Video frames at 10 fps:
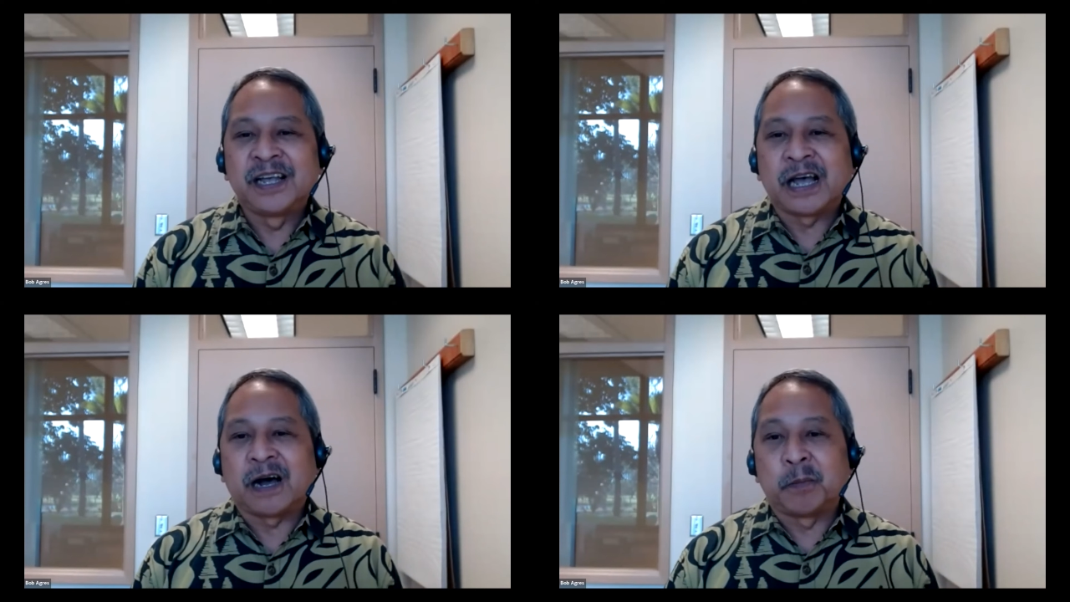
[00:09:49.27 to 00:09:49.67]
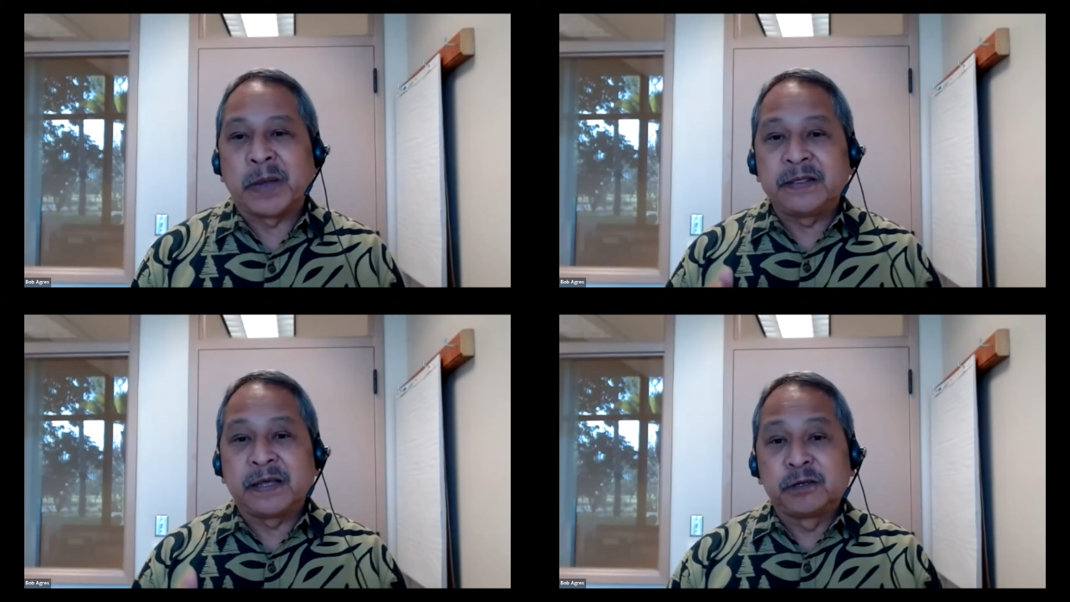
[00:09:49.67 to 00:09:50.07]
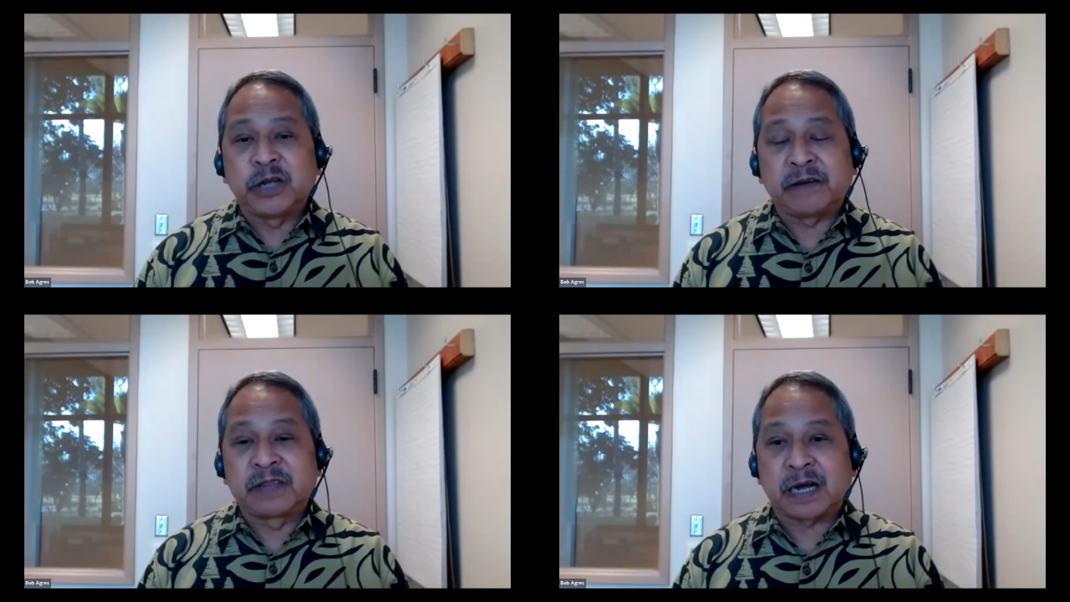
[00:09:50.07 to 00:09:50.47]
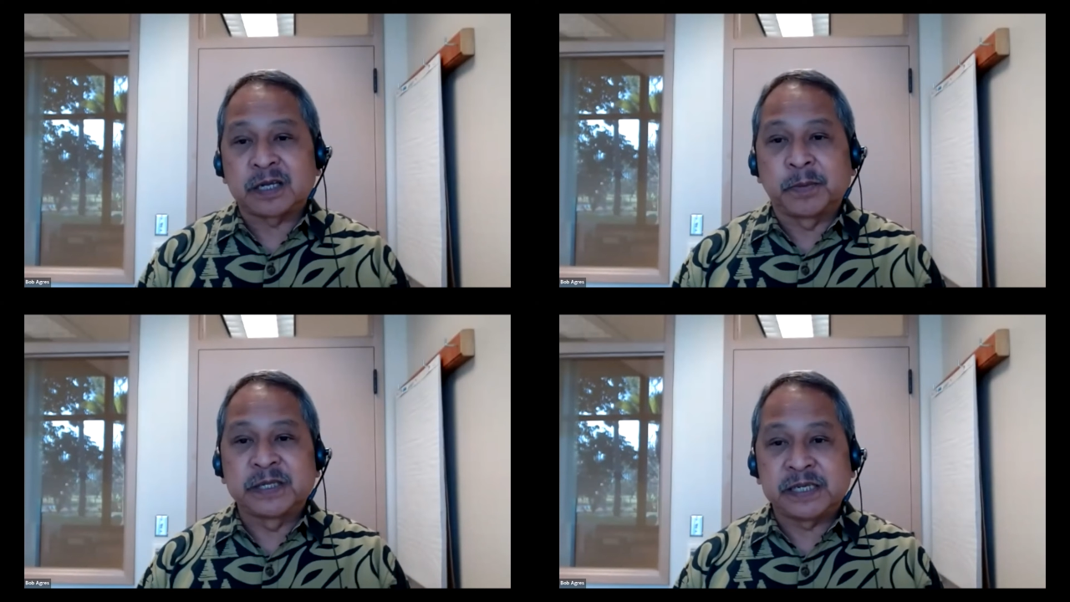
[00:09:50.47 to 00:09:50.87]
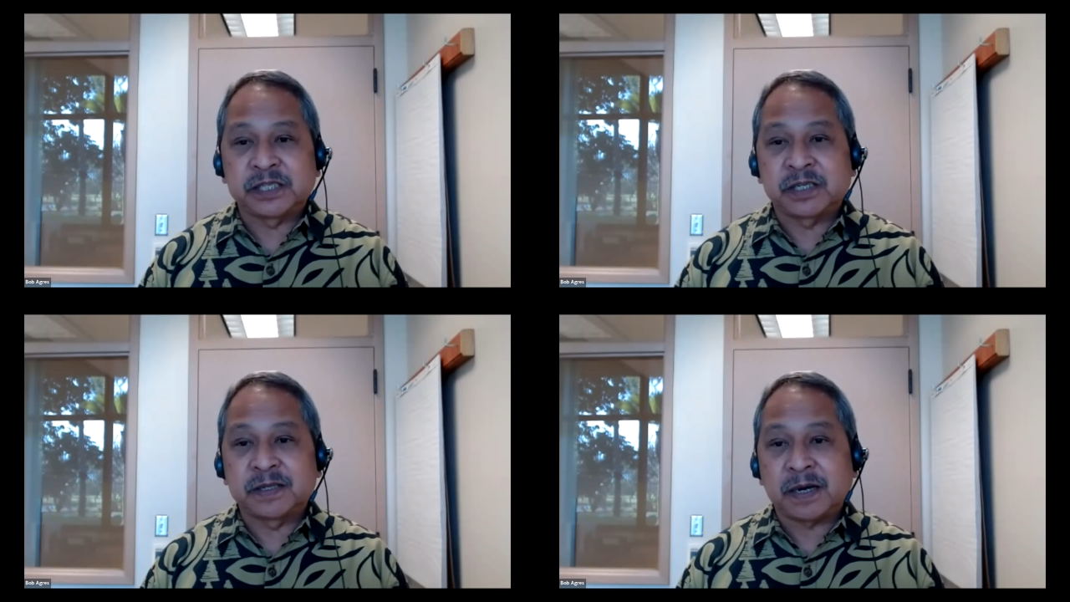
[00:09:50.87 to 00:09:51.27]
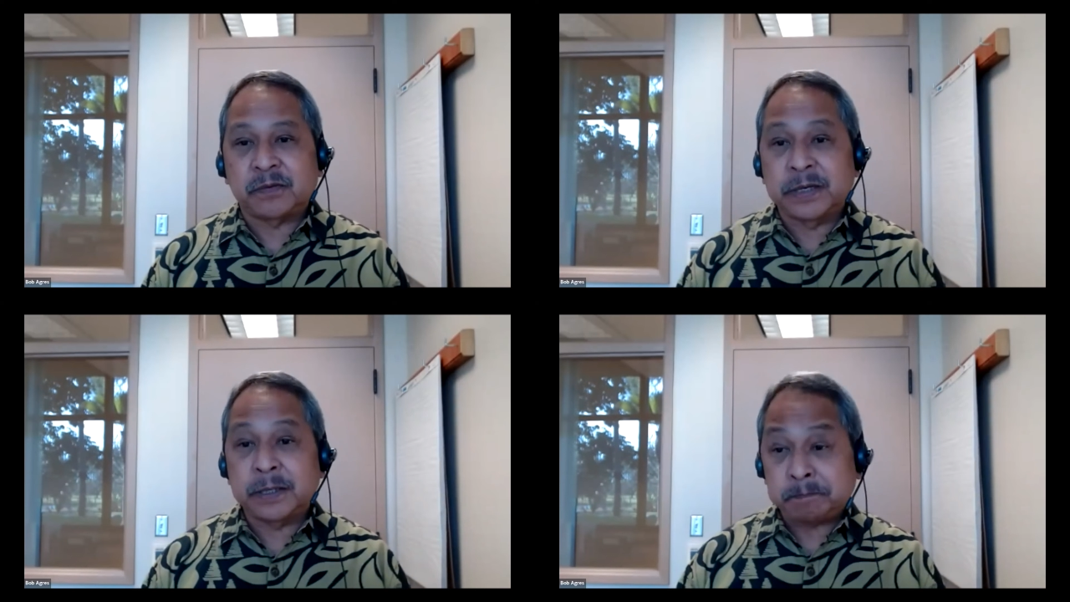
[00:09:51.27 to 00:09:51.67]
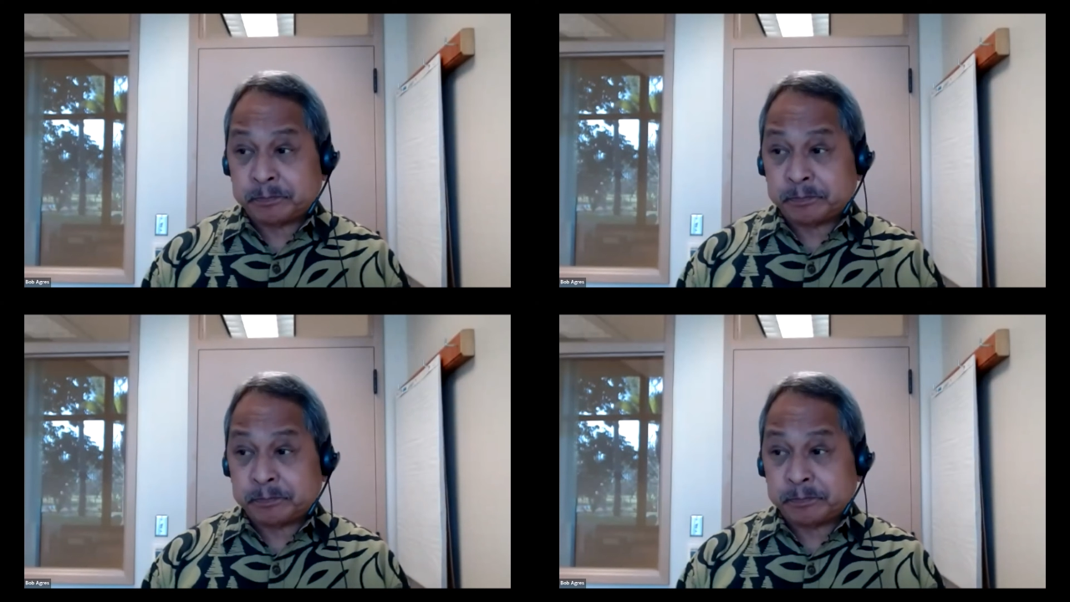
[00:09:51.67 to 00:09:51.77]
and then you have documentation that way.